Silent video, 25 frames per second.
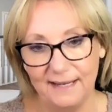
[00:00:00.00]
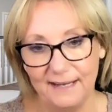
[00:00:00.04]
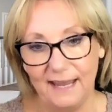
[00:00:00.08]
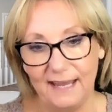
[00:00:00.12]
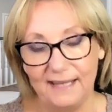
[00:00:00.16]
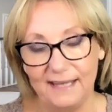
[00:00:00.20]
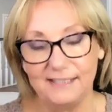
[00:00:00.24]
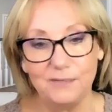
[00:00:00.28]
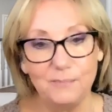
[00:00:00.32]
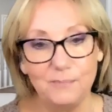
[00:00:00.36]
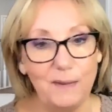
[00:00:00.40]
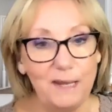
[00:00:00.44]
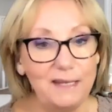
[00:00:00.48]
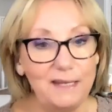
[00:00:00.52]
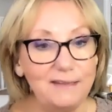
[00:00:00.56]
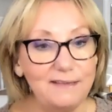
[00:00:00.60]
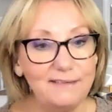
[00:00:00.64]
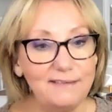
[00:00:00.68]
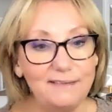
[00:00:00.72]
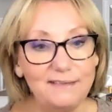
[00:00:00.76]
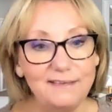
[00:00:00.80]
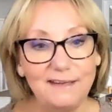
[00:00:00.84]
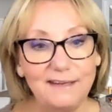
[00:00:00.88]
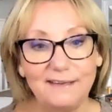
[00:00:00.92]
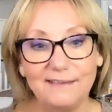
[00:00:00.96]
And to make
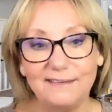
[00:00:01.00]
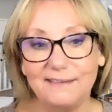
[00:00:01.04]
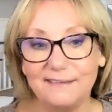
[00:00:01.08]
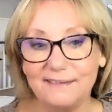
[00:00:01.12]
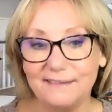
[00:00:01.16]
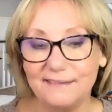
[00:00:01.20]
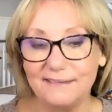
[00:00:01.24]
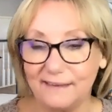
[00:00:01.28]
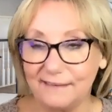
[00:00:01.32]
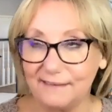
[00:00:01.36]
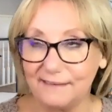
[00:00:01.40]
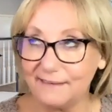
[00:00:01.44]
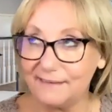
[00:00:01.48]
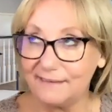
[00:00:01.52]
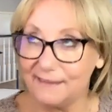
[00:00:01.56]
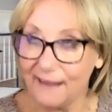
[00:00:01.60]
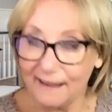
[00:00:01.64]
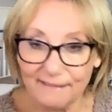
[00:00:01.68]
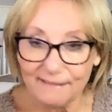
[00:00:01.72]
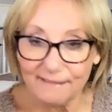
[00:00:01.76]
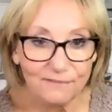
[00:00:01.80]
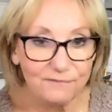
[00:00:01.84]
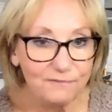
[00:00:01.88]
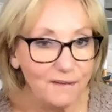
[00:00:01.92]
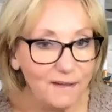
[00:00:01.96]
this a
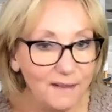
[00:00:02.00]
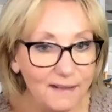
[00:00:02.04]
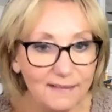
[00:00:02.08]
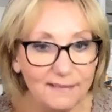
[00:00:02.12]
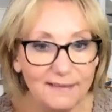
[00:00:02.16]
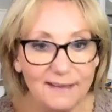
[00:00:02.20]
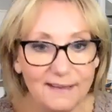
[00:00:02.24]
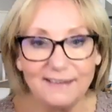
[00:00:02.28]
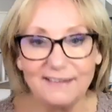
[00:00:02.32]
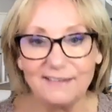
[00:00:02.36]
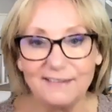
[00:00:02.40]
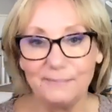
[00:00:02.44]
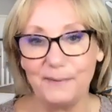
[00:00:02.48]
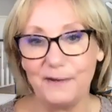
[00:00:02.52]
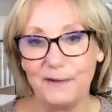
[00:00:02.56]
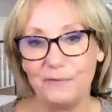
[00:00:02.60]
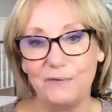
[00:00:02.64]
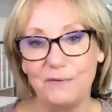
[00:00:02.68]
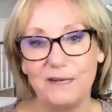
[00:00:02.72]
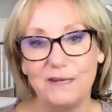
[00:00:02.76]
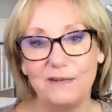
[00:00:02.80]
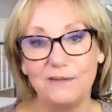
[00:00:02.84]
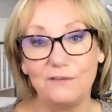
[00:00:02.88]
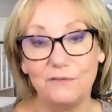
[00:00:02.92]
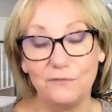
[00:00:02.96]
successful
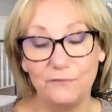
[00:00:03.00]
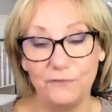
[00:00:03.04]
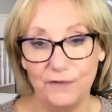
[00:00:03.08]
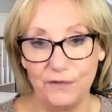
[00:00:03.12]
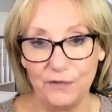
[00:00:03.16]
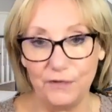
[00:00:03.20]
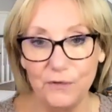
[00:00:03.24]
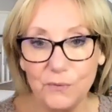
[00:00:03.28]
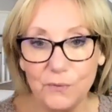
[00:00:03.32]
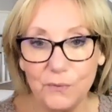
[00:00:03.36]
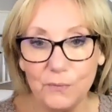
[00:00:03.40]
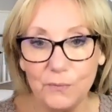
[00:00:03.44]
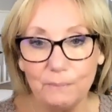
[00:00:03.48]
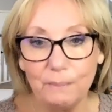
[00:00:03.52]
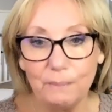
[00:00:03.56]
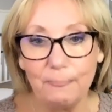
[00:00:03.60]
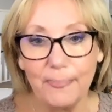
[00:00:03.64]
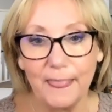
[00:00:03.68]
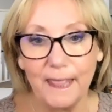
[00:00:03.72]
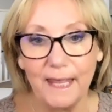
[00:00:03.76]
experience for you,